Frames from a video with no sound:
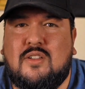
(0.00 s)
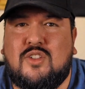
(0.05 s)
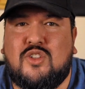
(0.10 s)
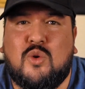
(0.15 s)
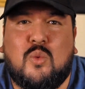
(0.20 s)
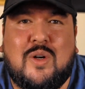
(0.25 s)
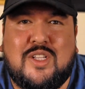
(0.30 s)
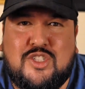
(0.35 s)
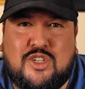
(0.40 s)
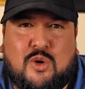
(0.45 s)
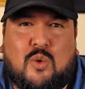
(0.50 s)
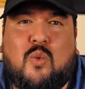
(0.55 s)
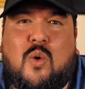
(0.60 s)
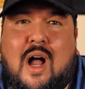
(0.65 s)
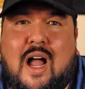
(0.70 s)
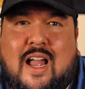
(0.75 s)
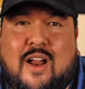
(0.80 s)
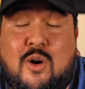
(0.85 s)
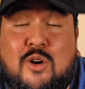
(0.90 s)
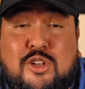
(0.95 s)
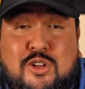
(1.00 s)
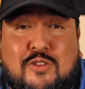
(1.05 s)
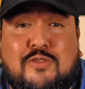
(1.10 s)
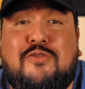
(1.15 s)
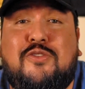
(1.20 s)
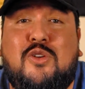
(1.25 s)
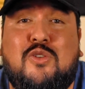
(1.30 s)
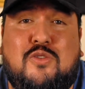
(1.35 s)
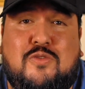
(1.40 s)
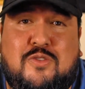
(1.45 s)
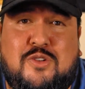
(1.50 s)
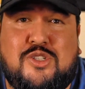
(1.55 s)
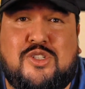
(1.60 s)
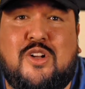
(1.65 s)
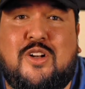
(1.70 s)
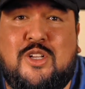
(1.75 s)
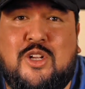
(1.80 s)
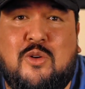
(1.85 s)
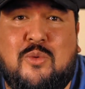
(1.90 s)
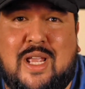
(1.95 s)
So what's your why or your fuel for
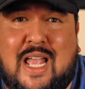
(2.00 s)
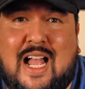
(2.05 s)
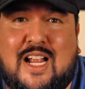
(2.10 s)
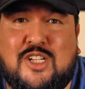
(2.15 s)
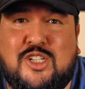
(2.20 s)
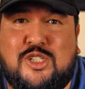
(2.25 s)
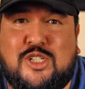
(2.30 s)
starting your reaction